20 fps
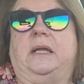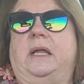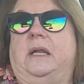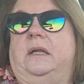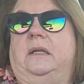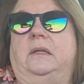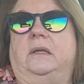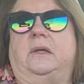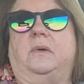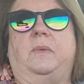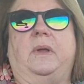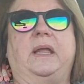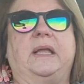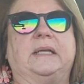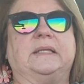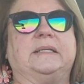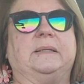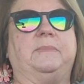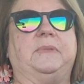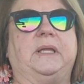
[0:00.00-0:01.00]
kind of look away
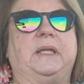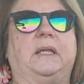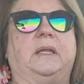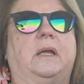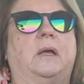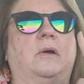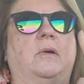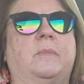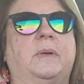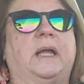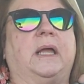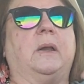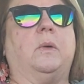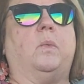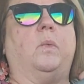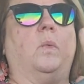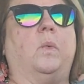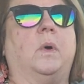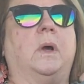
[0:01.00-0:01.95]
because I'm thinking, oh my God,